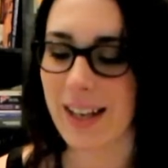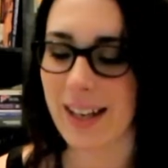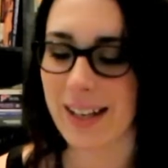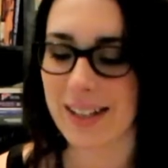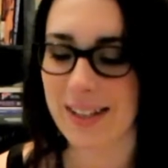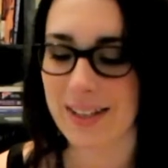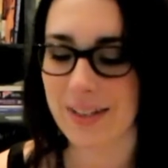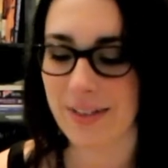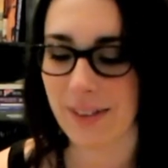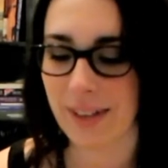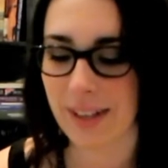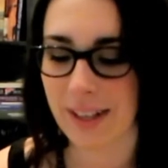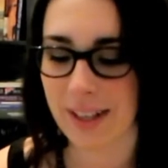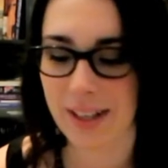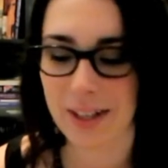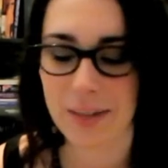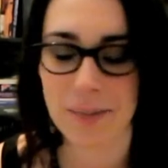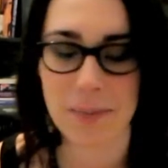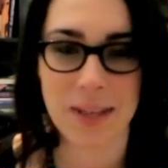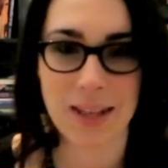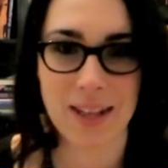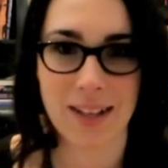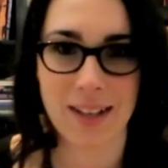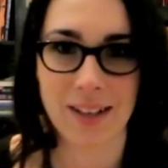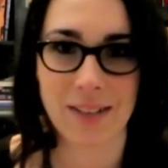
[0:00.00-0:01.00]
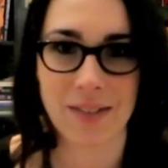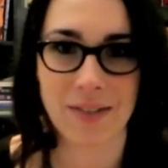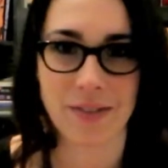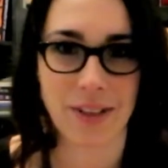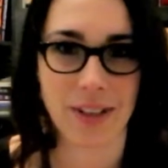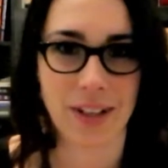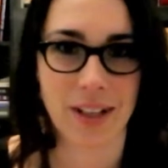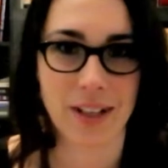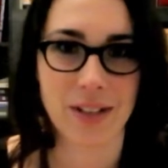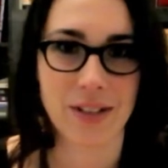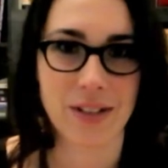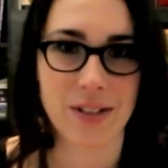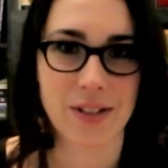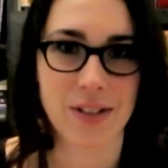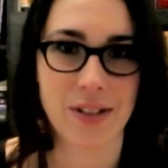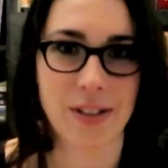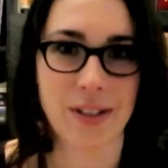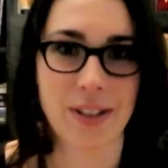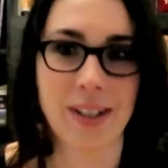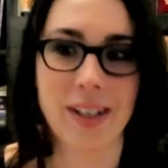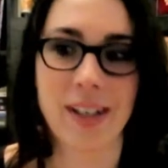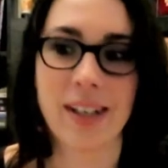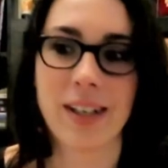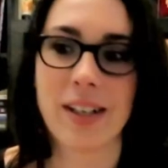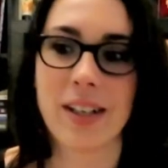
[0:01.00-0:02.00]
It's finally going to be there. I'm finally going to
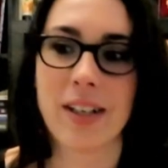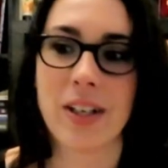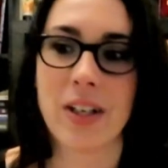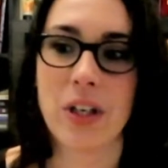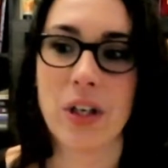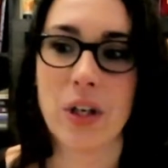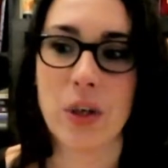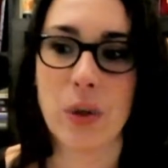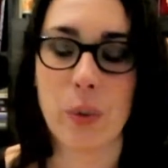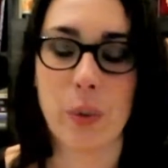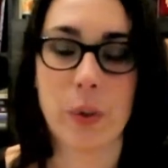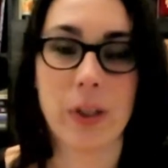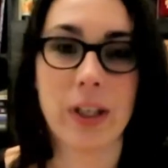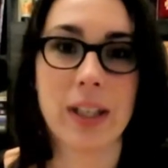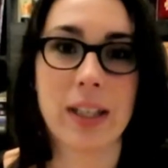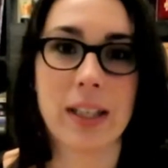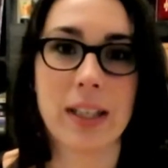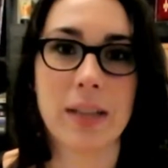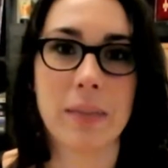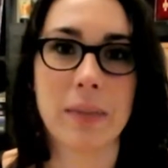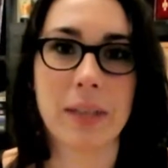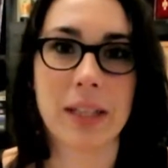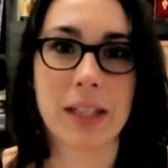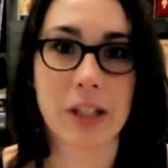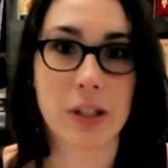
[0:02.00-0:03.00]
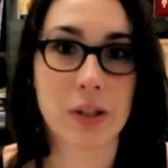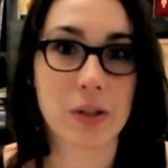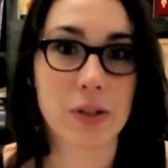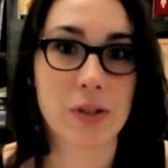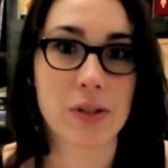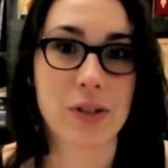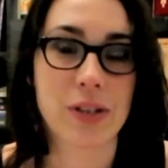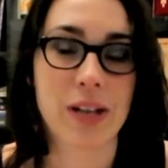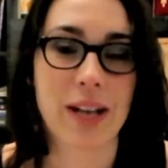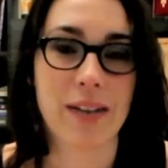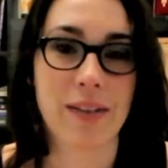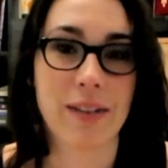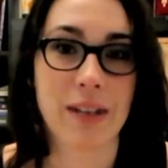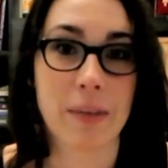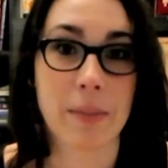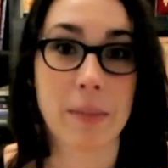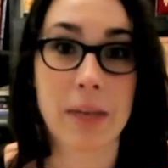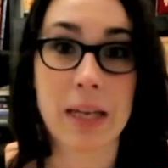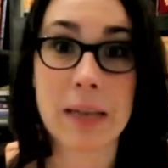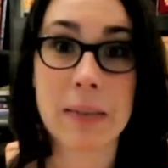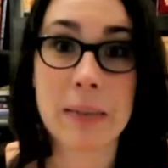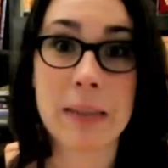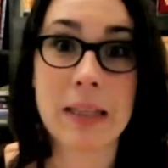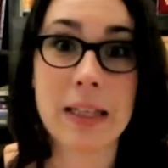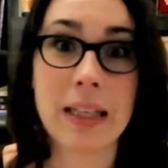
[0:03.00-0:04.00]
start really being closer to having a
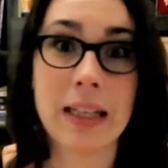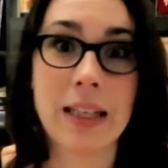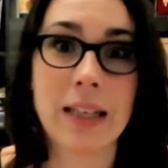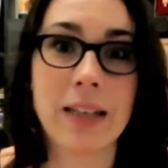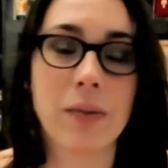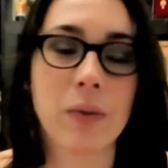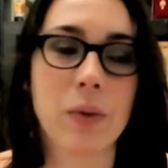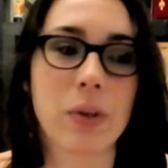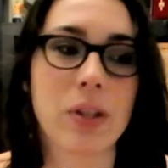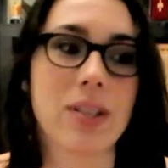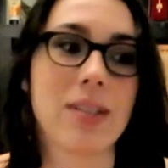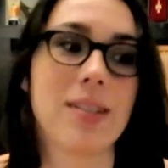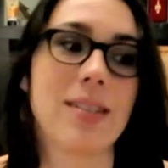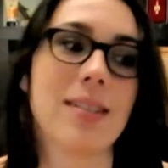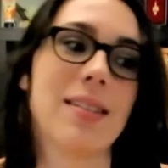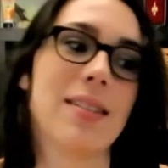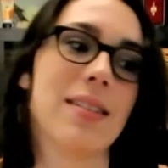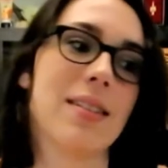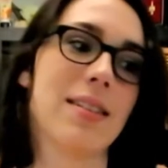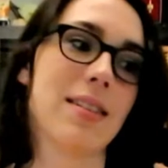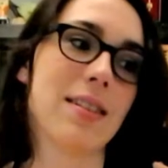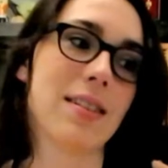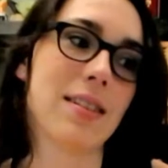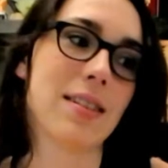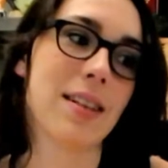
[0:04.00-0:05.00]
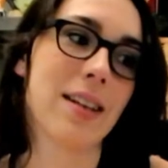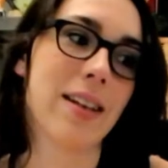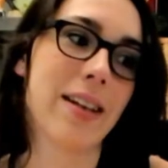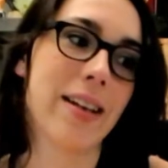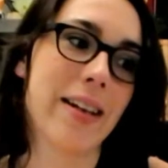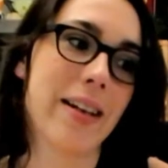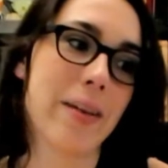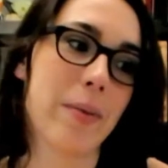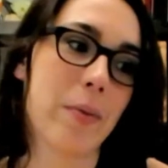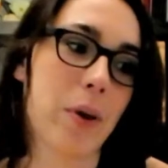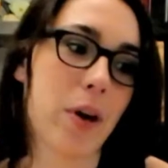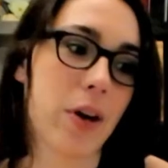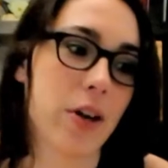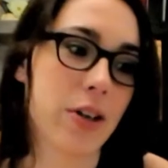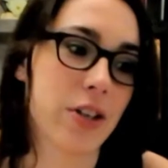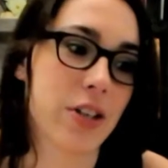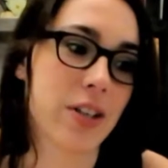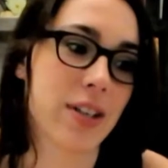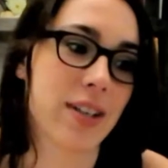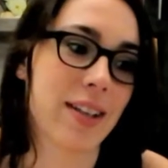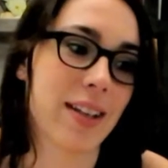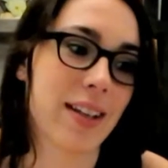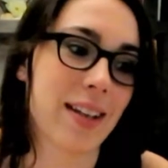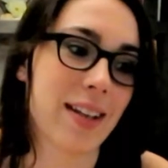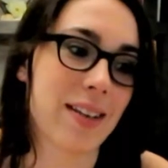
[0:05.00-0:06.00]
baby, which is a
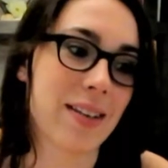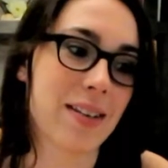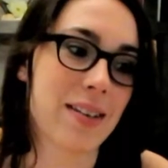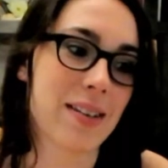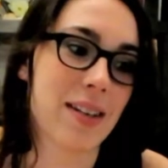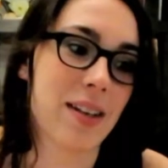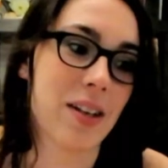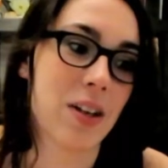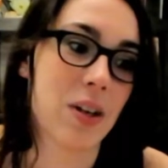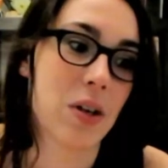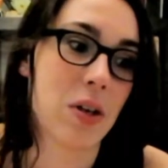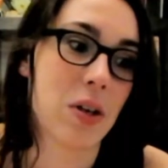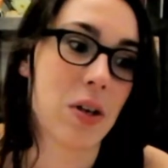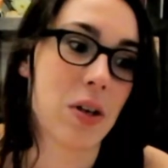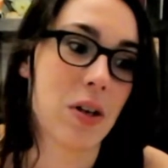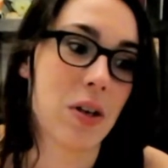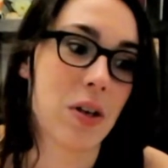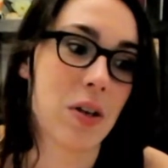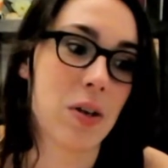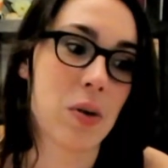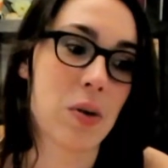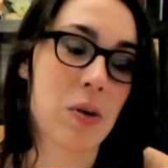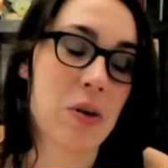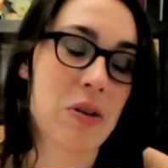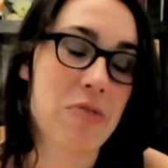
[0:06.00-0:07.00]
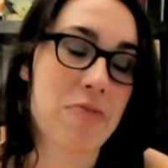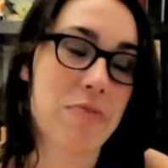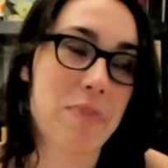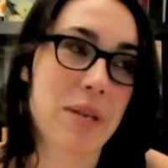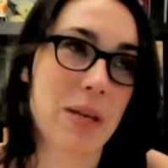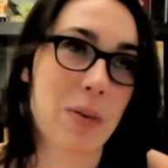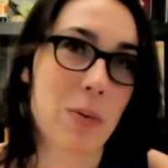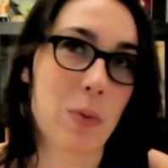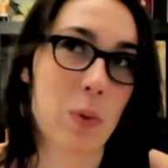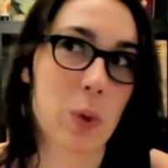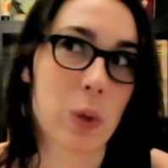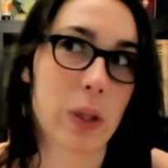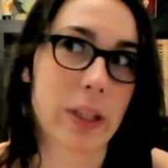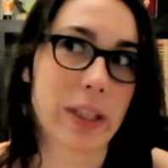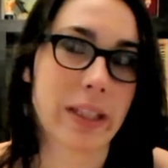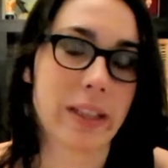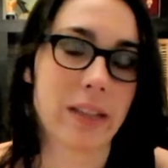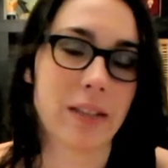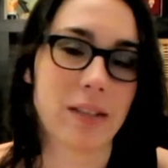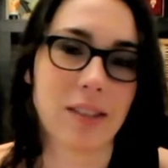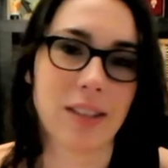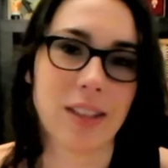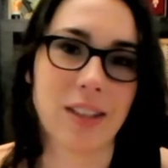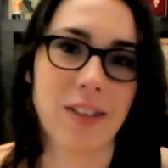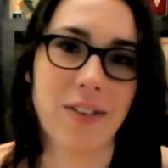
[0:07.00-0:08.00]
project that we've been working
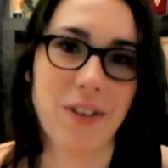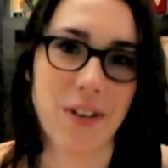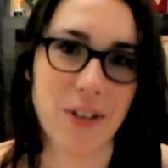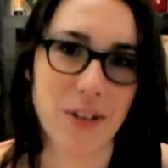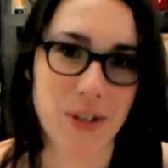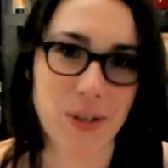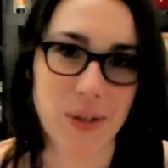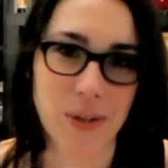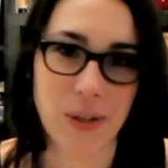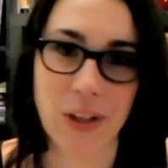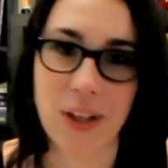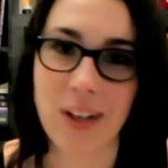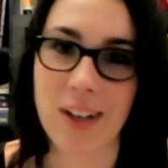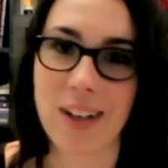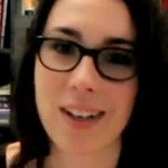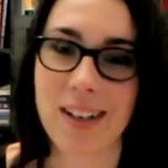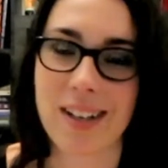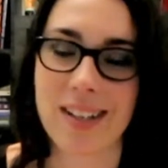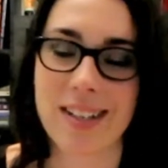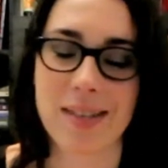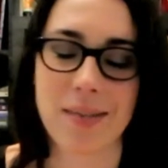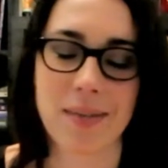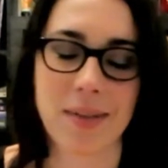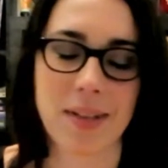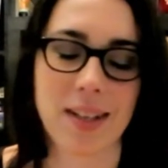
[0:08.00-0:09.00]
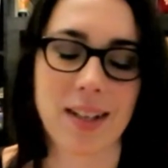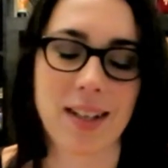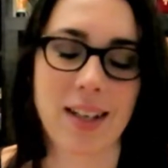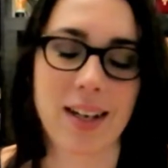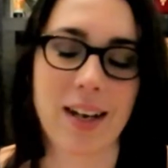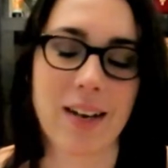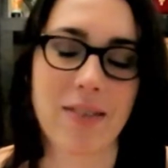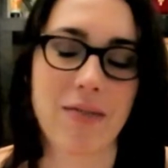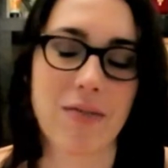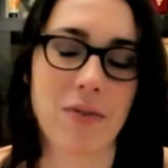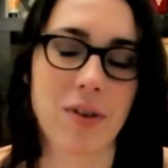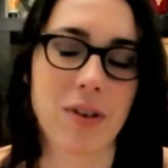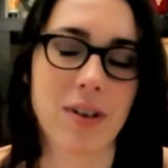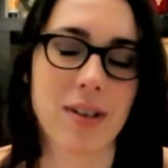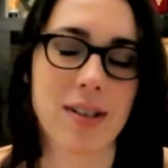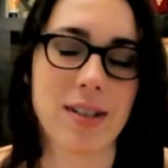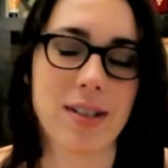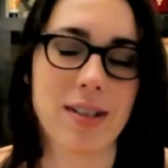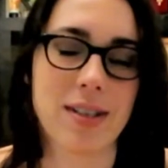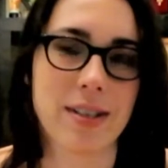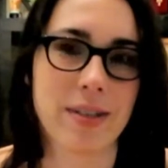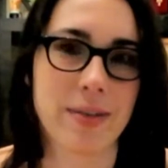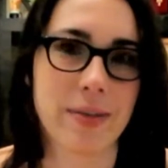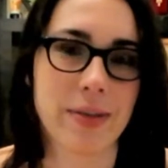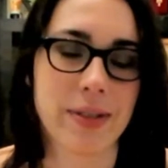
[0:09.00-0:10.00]
on for so long and something that I've wanted
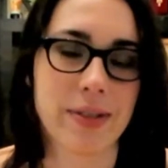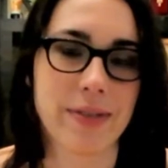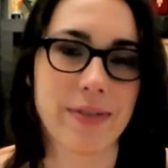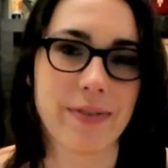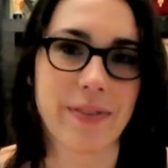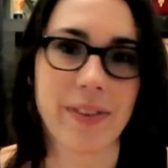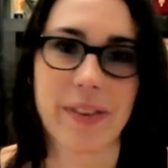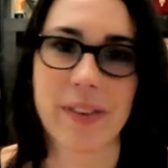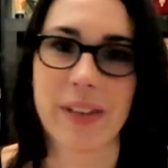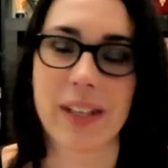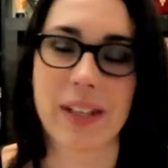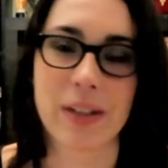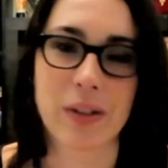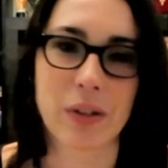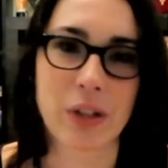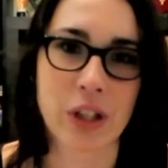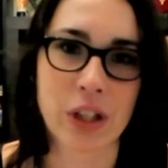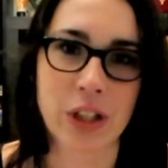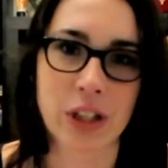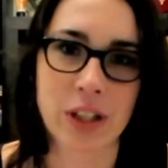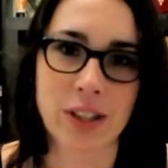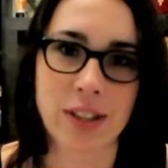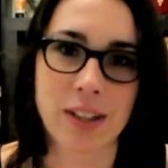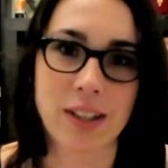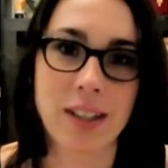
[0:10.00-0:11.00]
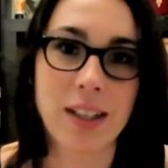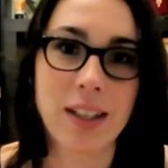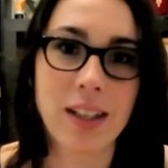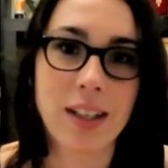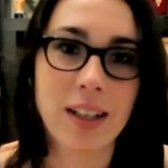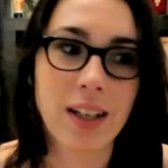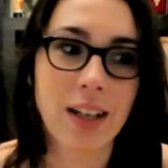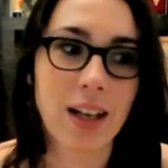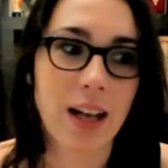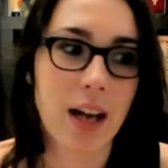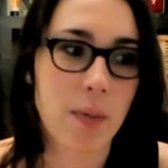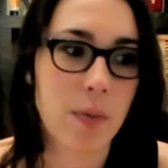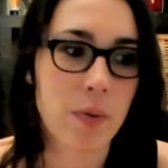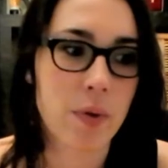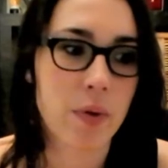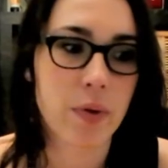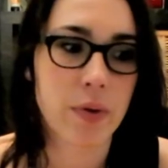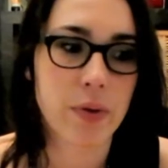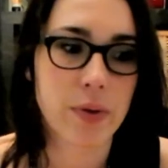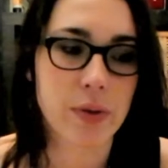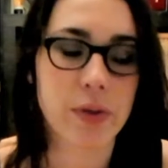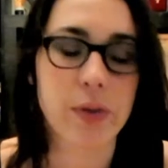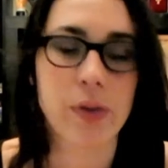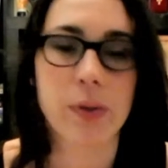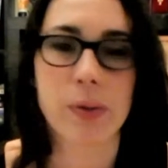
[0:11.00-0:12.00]
since I was a very little girl. I'm one of
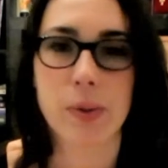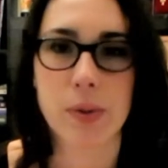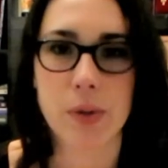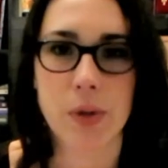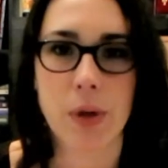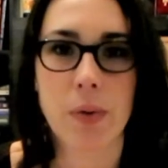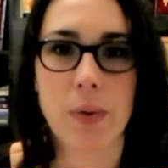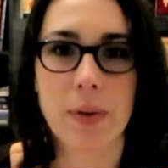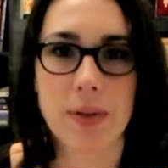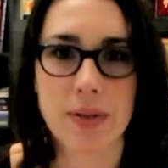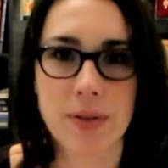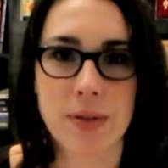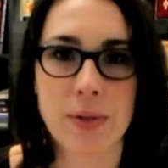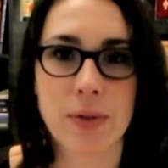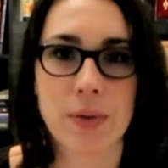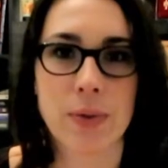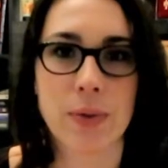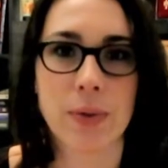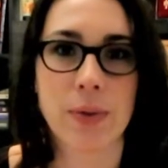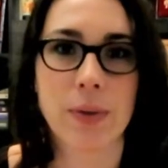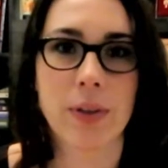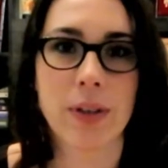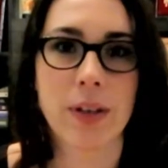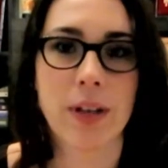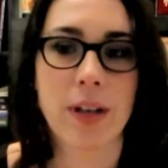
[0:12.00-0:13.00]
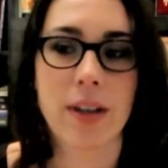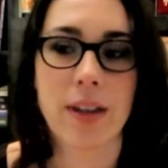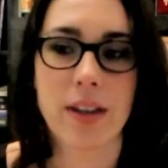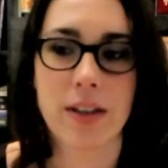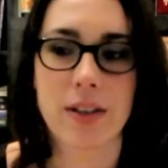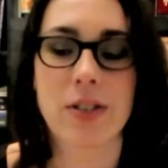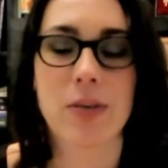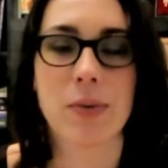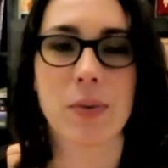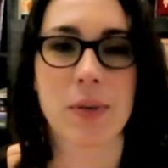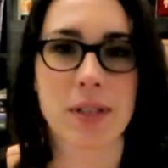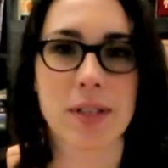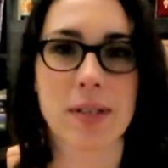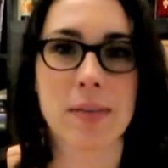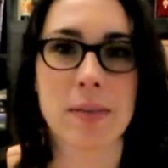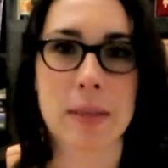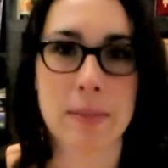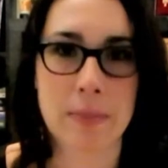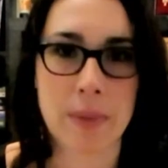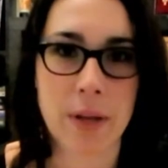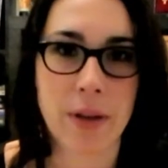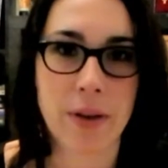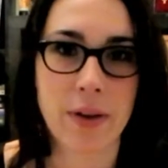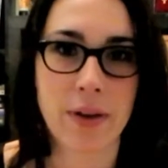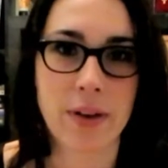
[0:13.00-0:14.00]
those girls who always knew that she wanted to be a
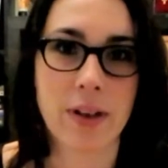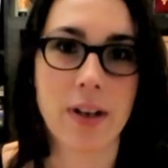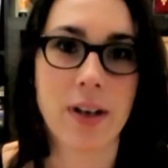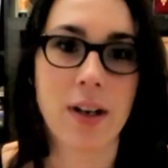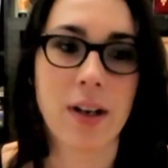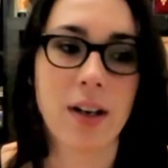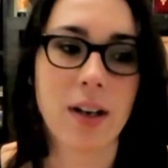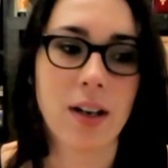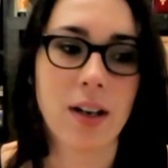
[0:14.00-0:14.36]
mother.